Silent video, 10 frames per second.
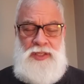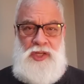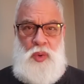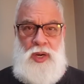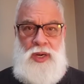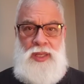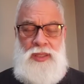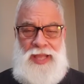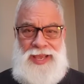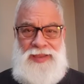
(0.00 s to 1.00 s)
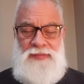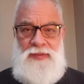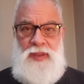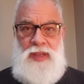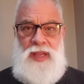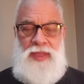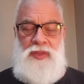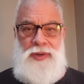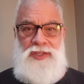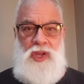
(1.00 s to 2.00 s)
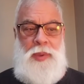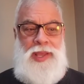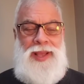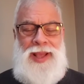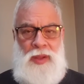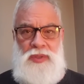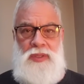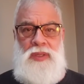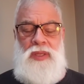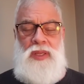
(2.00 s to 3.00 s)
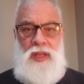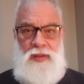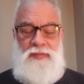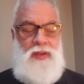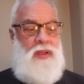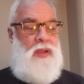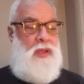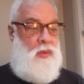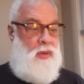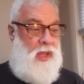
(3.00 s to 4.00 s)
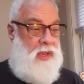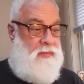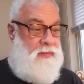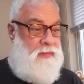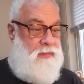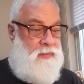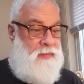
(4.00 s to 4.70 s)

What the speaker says: to your life than there is going out of your life.